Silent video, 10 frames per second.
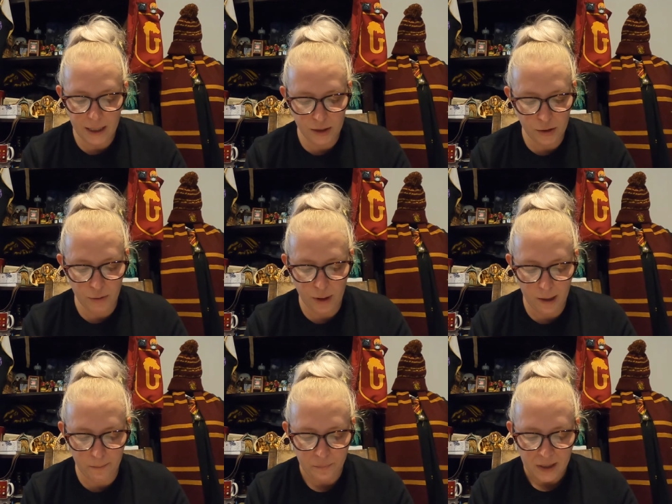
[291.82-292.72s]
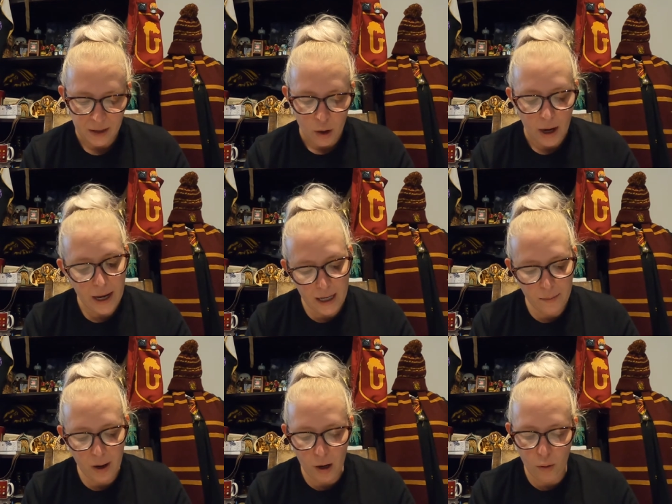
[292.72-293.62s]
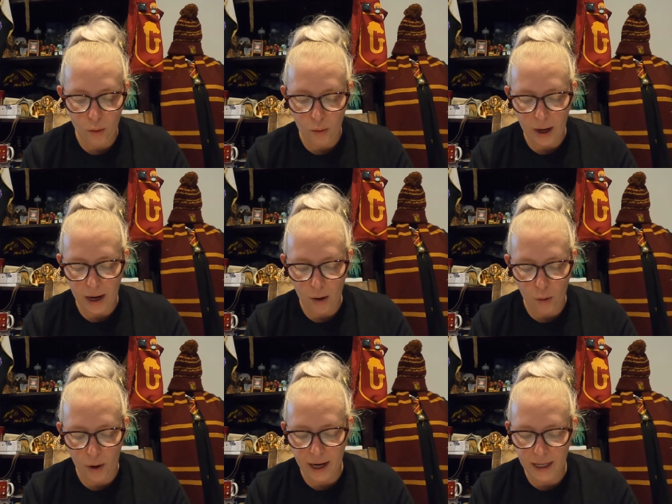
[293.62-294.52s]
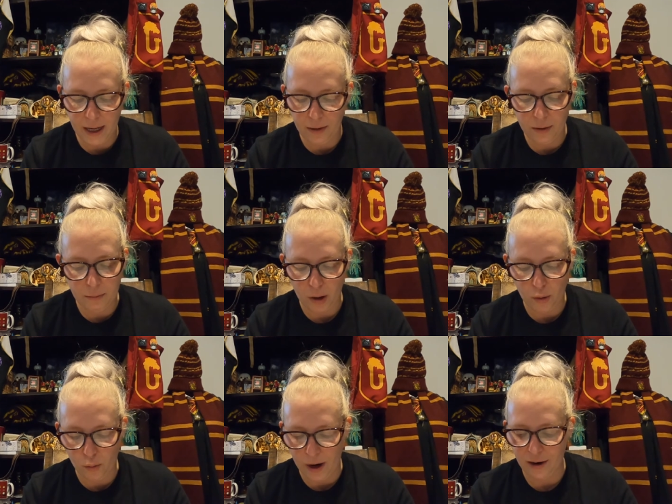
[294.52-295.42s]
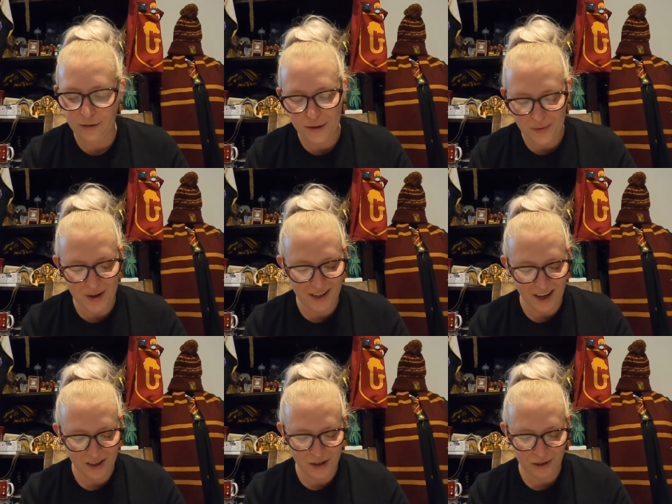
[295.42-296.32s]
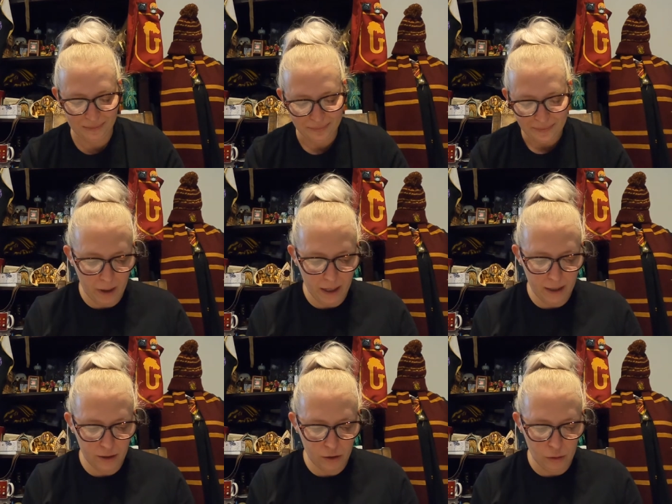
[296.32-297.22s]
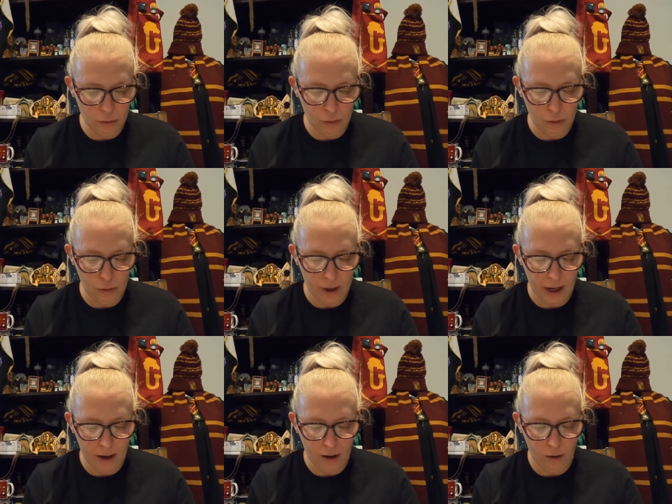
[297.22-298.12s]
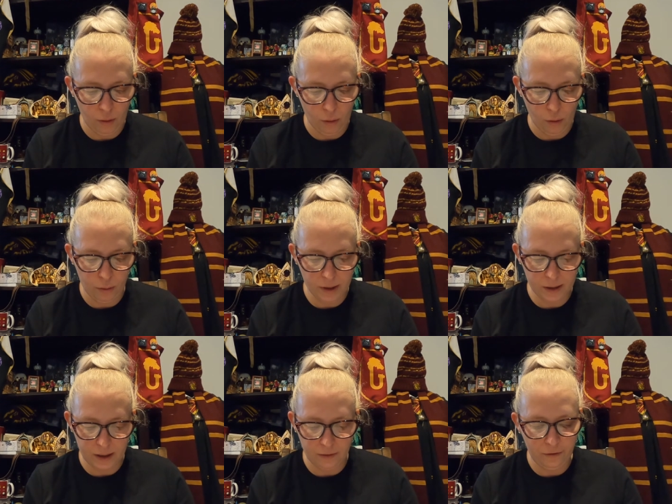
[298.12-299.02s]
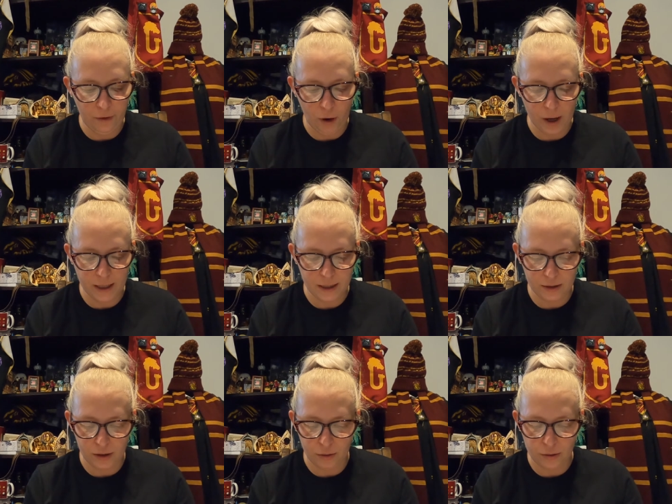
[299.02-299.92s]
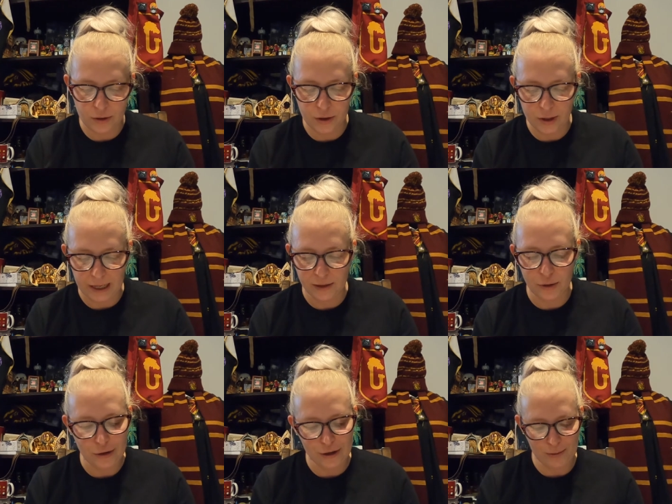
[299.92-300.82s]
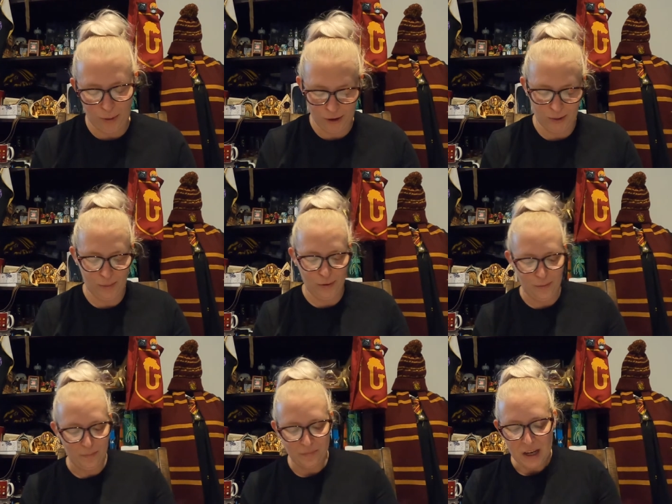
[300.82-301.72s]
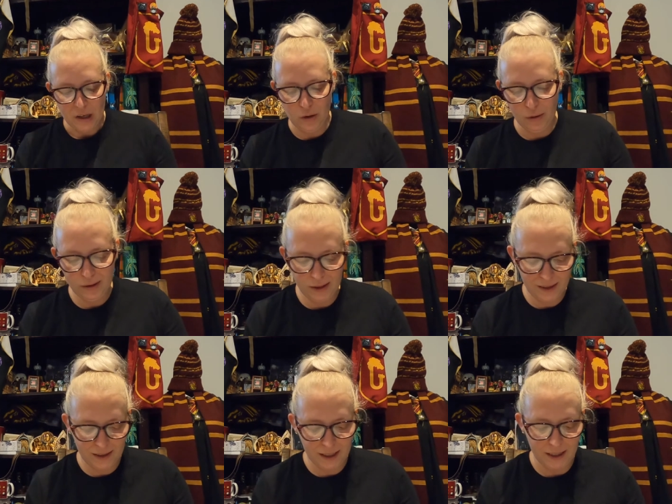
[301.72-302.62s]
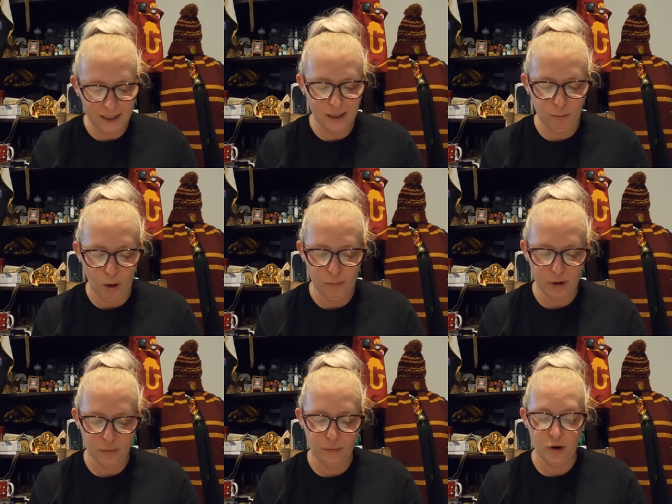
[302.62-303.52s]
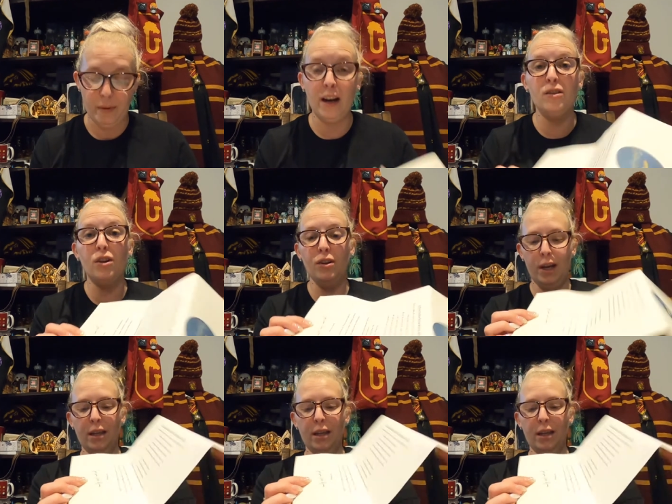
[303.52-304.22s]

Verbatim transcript: Instagram, email, or or any other muggle way of communication to make sure our aurors can find a solution as soon as possible. Yours sincerely, Spellbook and Broom. And I don't